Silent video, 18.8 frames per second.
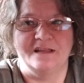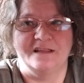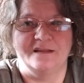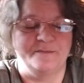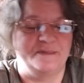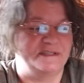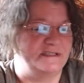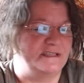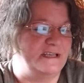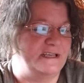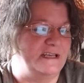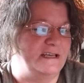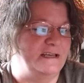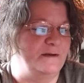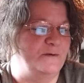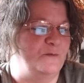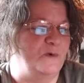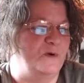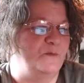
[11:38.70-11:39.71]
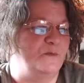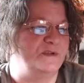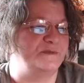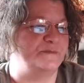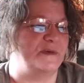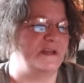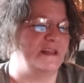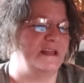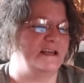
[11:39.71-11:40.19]
Let me see. When was
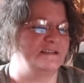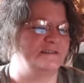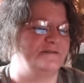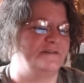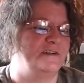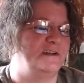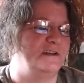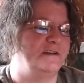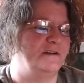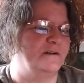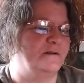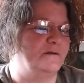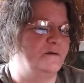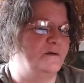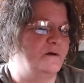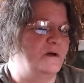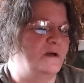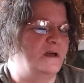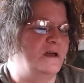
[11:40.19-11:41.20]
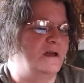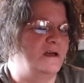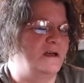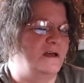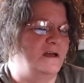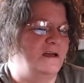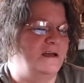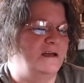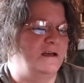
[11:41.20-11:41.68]
my last video?
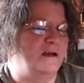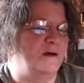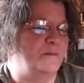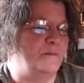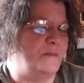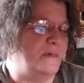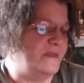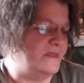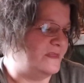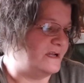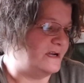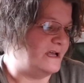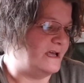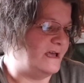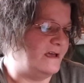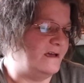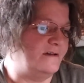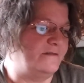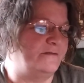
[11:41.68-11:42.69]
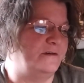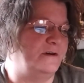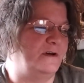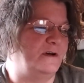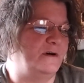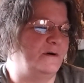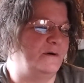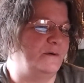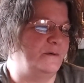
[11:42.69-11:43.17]
A month and a half
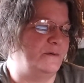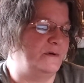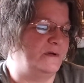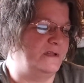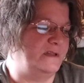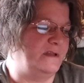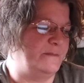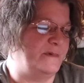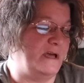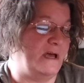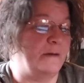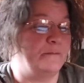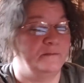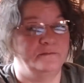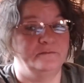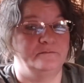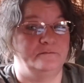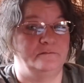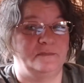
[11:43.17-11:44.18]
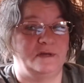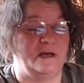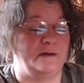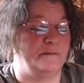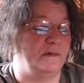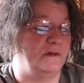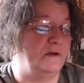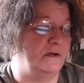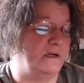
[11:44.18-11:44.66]
ago. I'm
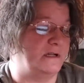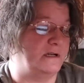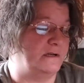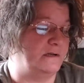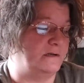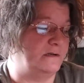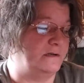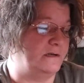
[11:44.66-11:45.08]
looking.